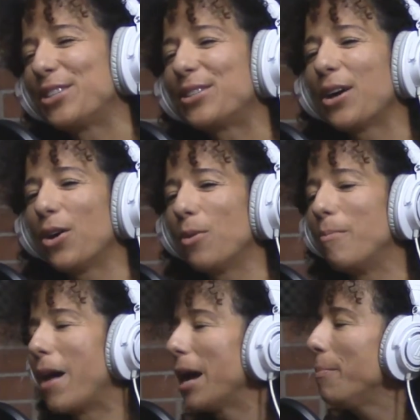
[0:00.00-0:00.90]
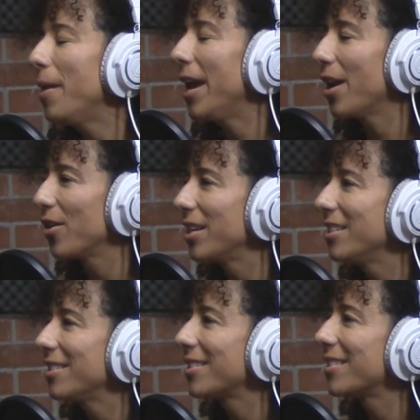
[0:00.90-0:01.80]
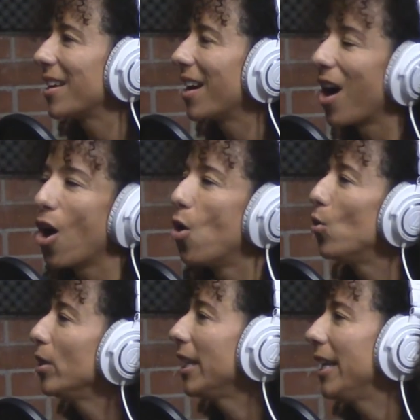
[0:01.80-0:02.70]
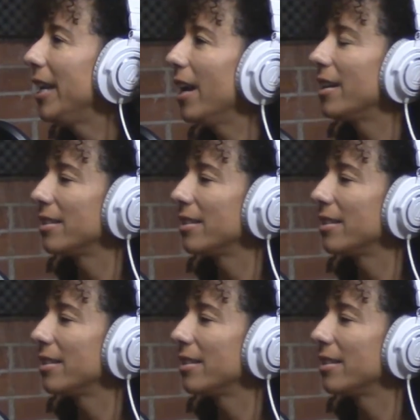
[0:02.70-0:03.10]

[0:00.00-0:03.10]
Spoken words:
So my parents only